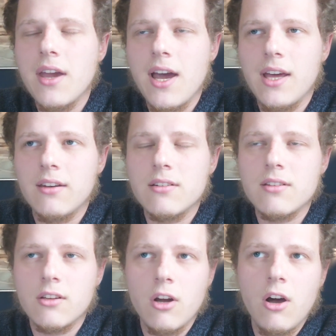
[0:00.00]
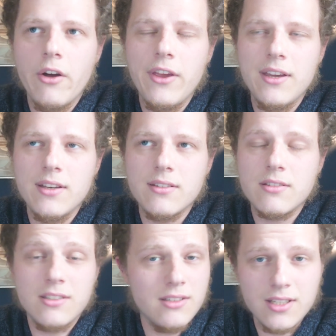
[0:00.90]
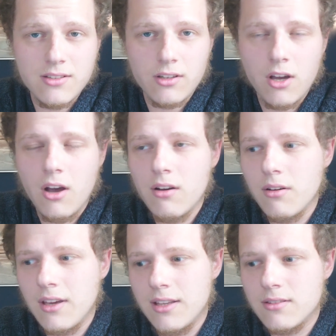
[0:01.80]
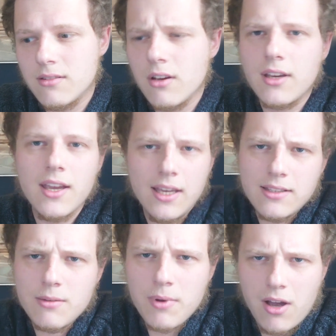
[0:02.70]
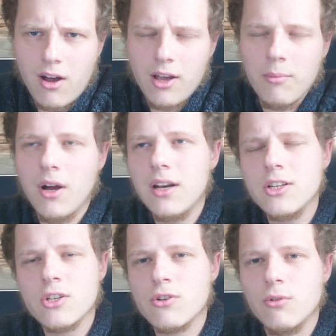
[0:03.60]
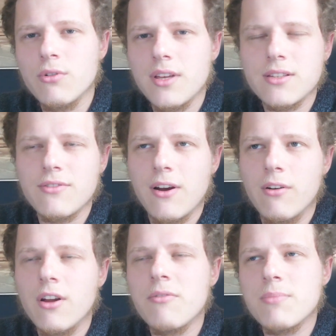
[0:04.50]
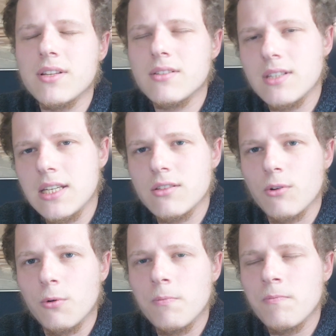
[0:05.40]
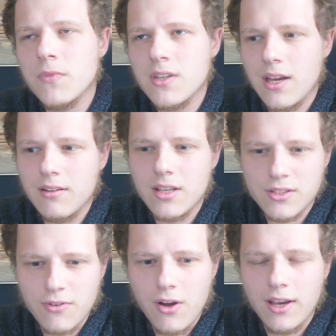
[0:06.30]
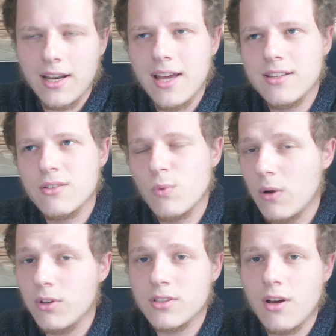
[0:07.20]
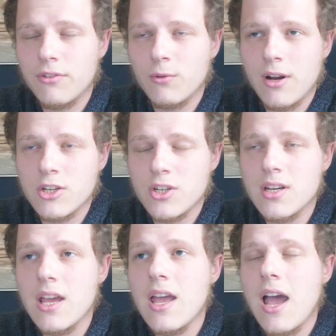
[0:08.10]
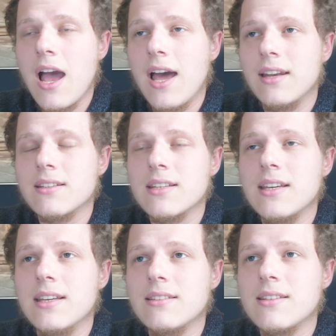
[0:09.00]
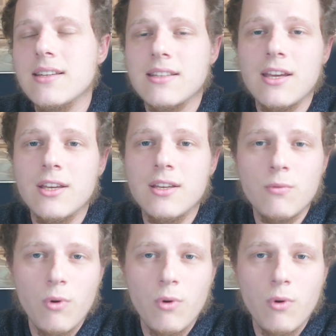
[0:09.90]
And the car is a decent car. It's okay, it's a bit higher mileage, sure, that's fair enough, but it's a diesel, and that's fine. And it's a well looked after engine, and it is a